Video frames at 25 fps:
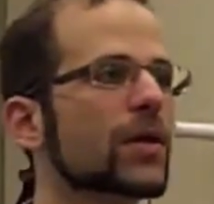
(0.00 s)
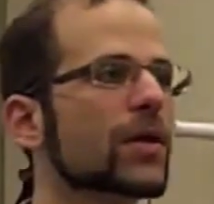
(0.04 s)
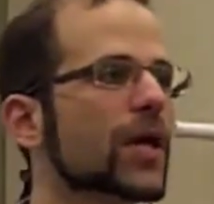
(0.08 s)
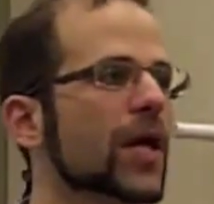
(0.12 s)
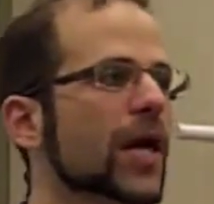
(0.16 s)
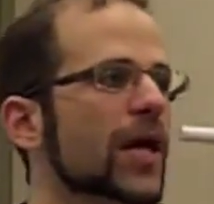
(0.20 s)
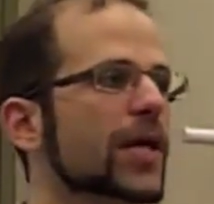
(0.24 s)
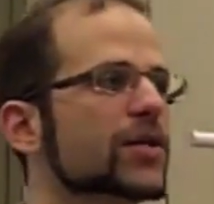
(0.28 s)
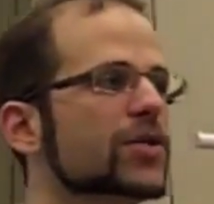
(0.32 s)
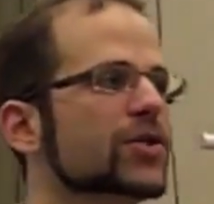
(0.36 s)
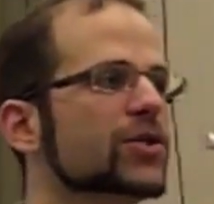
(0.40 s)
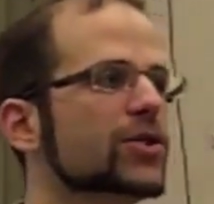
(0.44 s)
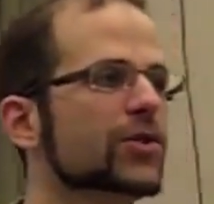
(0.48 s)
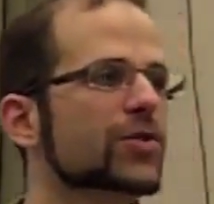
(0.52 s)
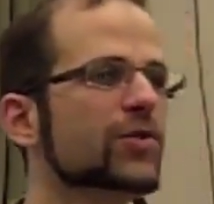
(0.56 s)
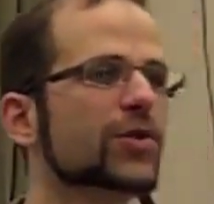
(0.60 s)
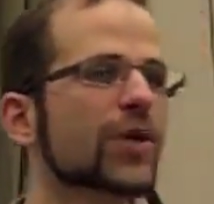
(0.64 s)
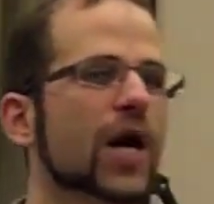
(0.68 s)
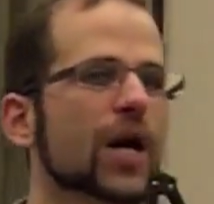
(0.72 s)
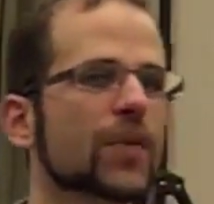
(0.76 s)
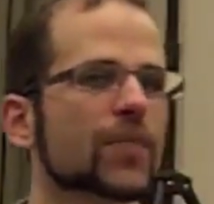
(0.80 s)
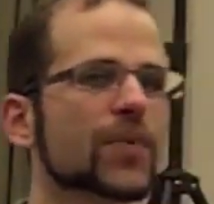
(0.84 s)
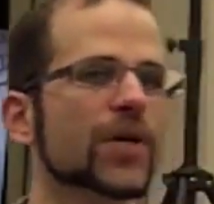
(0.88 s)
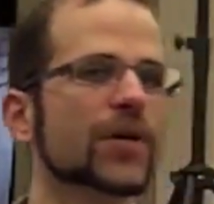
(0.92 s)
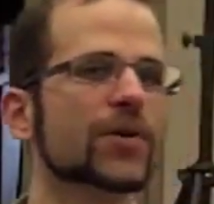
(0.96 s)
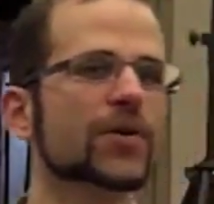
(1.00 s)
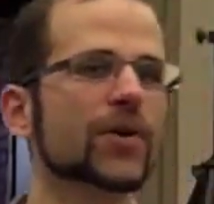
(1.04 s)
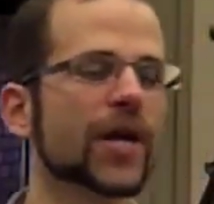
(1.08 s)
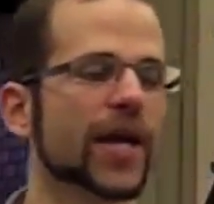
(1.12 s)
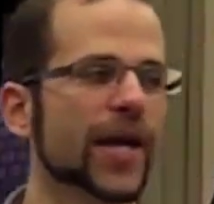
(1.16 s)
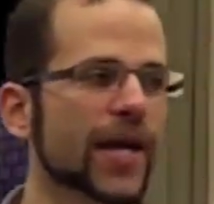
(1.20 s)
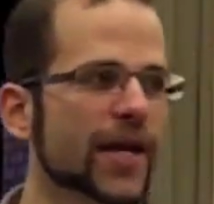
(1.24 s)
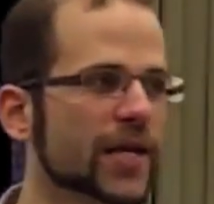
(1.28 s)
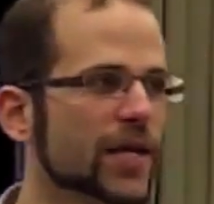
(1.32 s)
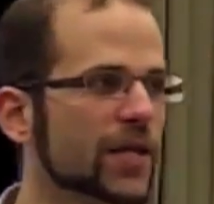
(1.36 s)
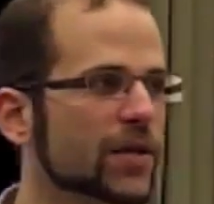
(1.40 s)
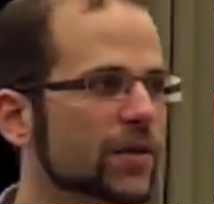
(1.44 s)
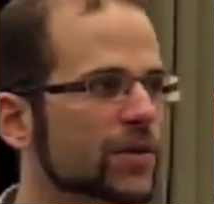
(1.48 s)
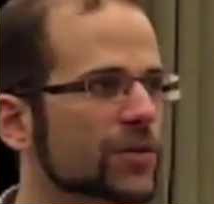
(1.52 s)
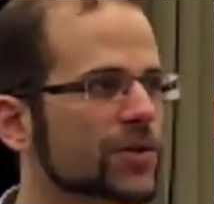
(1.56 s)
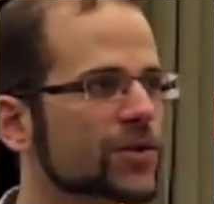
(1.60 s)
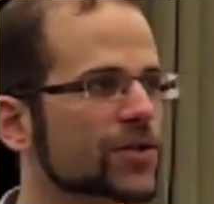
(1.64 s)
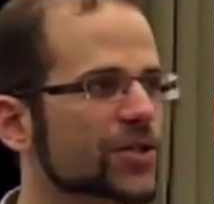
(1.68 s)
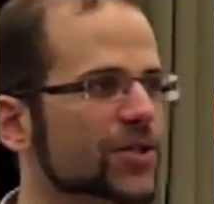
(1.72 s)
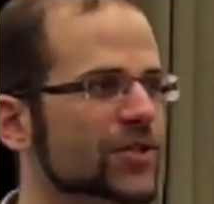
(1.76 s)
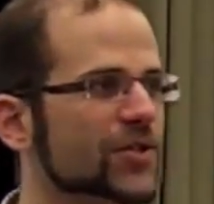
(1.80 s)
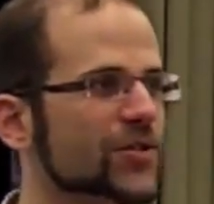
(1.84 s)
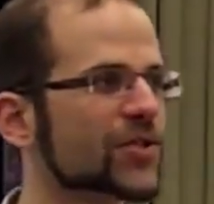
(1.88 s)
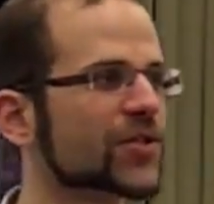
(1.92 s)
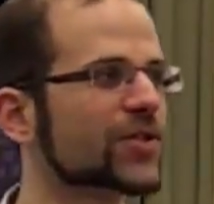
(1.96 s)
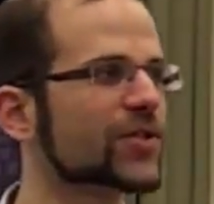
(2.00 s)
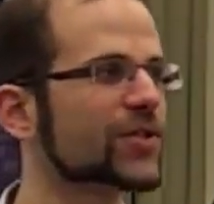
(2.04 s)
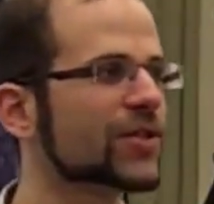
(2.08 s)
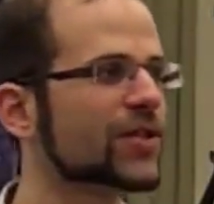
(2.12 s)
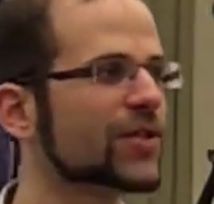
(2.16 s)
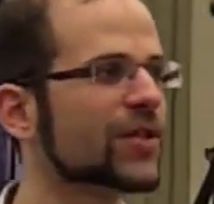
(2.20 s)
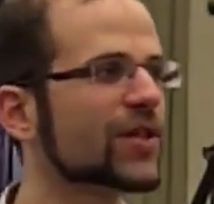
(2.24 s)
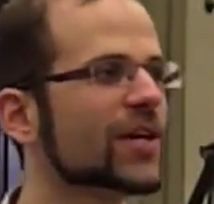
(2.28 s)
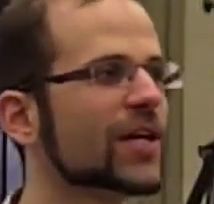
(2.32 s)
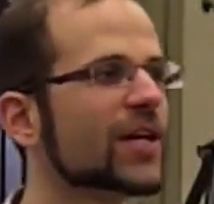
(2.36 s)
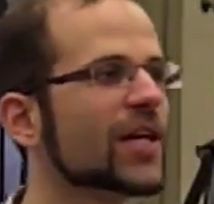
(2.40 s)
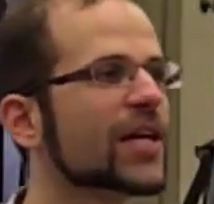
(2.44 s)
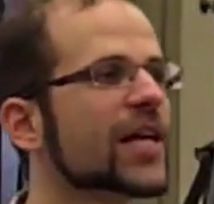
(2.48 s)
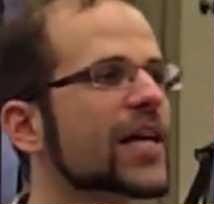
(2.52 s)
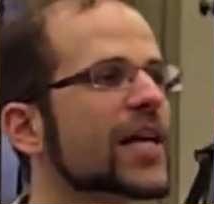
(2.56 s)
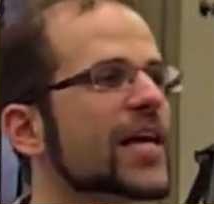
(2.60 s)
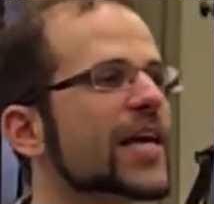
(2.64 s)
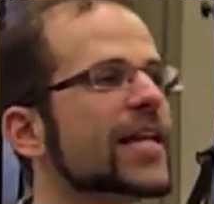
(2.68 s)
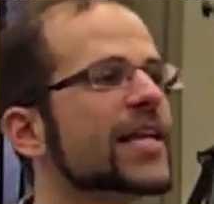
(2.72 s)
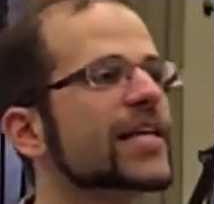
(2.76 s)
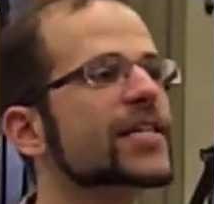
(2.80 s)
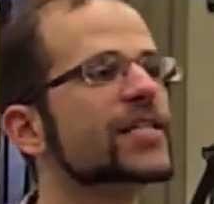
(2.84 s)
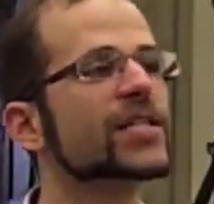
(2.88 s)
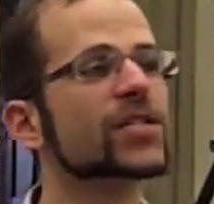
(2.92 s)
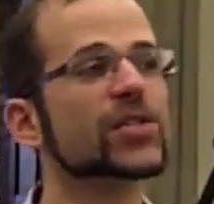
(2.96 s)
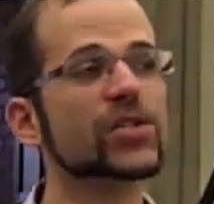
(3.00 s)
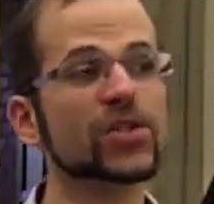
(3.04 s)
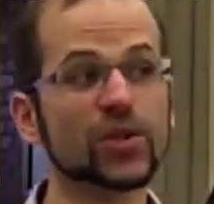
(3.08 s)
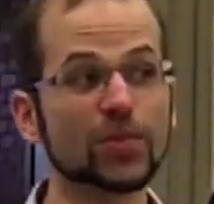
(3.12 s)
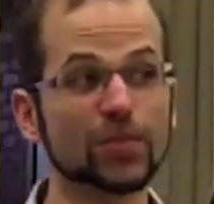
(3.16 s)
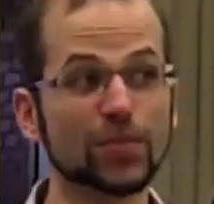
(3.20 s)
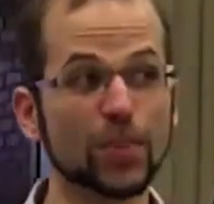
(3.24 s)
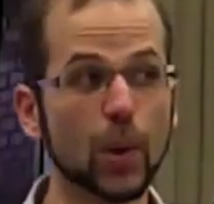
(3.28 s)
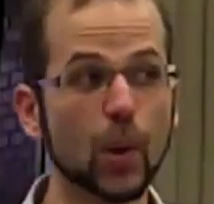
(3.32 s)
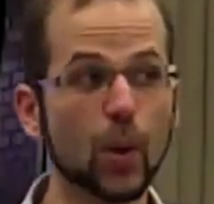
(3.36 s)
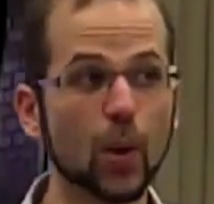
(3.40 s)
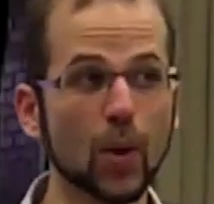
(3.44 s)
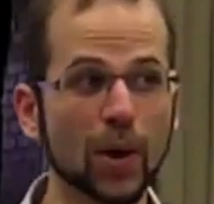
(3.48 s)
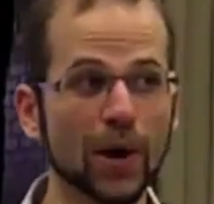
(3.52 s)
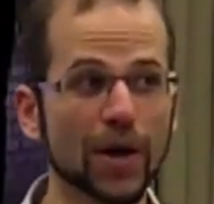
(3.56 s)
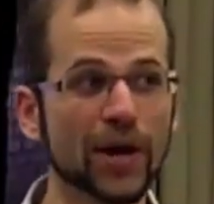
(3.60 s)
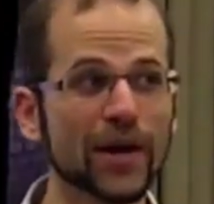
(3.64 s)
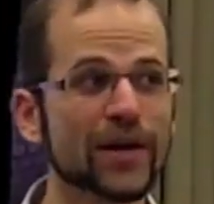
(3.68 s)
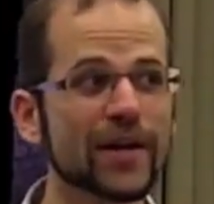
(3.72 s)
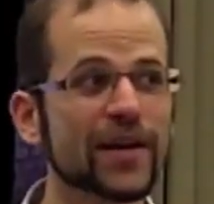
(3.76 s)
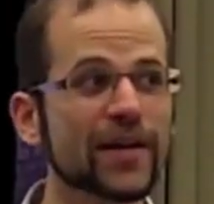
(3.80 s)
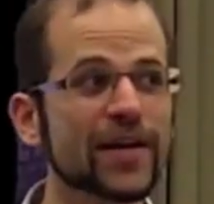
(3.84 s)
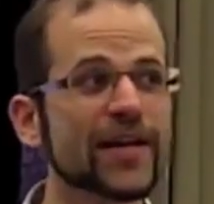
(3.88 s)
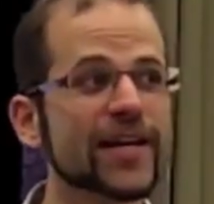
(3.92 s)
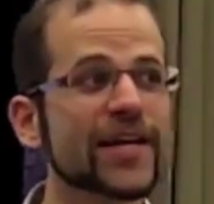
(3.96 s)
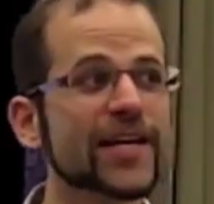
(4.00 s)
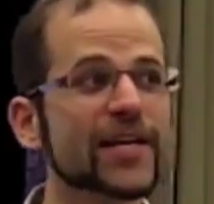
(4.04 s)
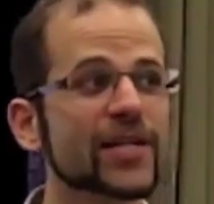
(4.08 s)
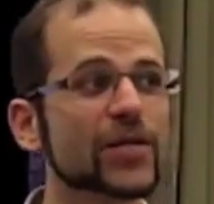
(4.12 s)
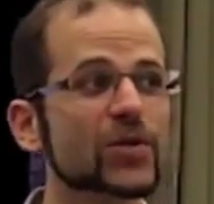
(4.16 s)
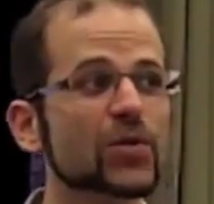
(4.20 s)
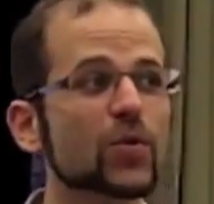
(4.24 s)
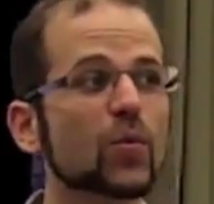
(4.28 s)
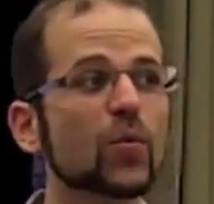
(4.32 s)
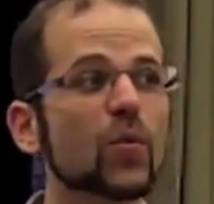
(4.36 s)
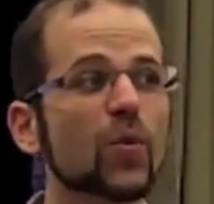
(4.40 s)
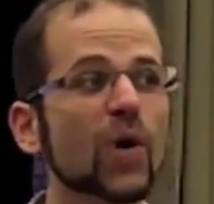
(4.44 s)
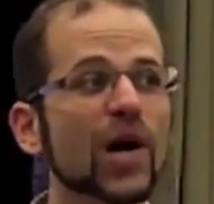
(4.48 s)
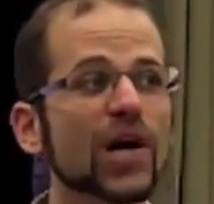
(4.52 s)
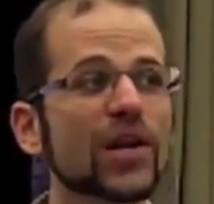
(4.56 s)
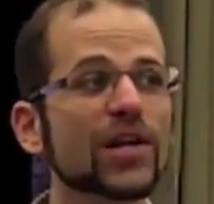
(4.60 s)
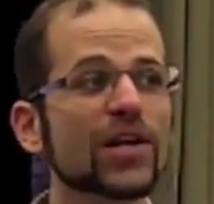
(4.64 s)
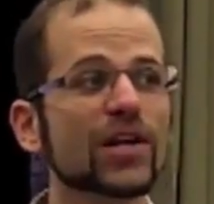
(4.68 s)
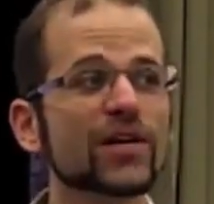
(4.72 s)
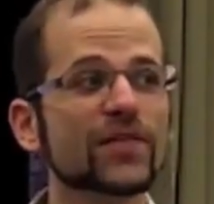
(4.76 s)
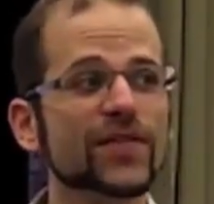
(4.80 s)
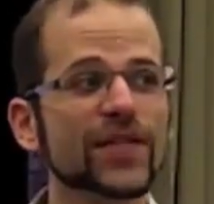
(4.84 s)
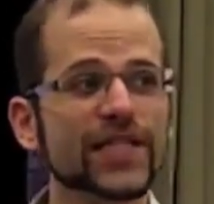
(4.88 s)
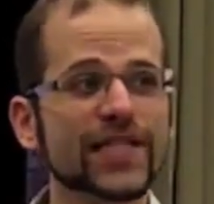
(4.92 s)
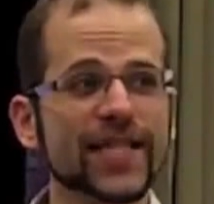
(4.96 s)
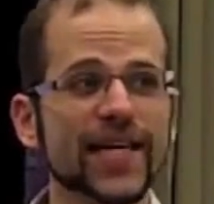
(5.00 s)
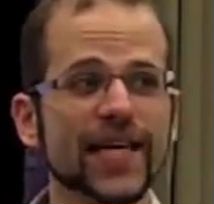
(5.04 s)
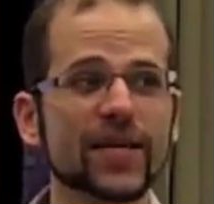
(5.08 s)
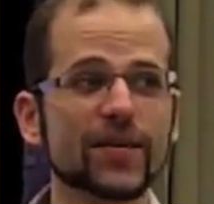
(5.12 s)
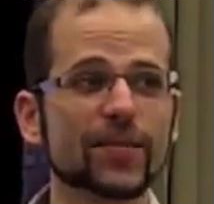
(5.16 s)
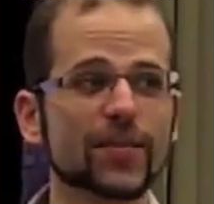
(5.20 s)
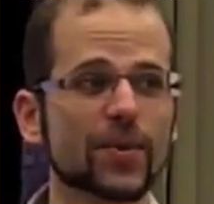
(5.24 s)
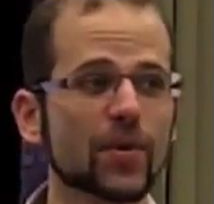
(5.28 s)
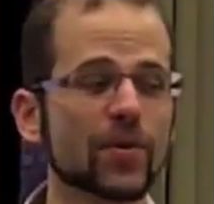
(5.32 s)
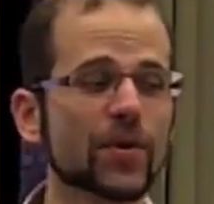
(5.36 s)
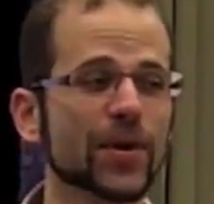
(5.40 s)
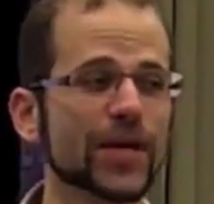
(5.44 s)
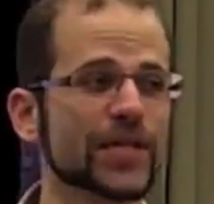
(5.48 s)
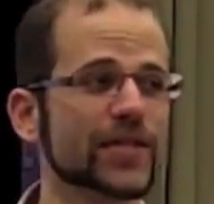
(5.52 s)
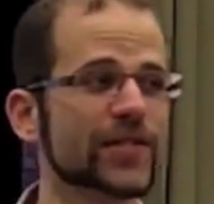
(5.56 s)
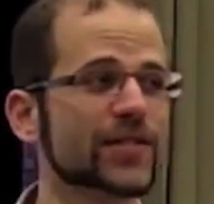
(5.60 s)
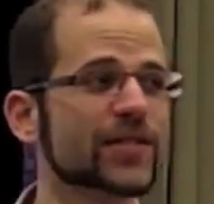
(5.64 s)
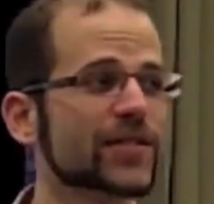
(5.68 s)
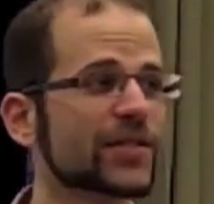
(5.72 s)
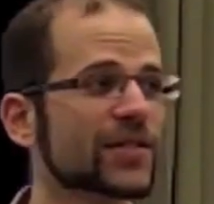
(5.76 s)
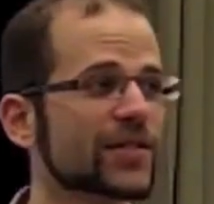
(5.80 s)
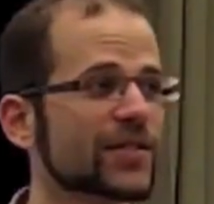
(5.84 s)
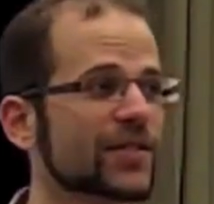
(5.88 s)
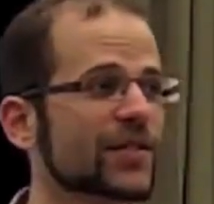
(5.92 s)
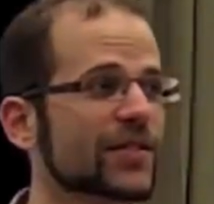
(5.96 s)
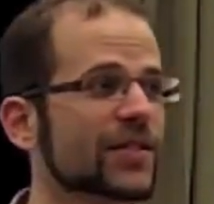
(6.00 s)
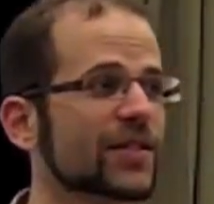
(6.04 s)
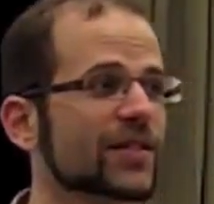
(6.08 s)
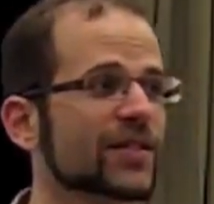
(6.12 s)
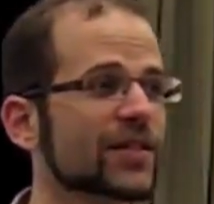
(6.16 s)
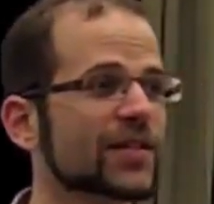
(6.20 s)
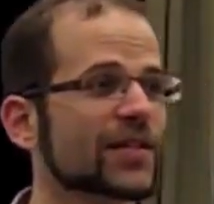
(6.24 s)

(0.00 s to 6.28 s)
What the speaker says: Okay? Do not be under any illusions. It is a support. It is one of the 10 points.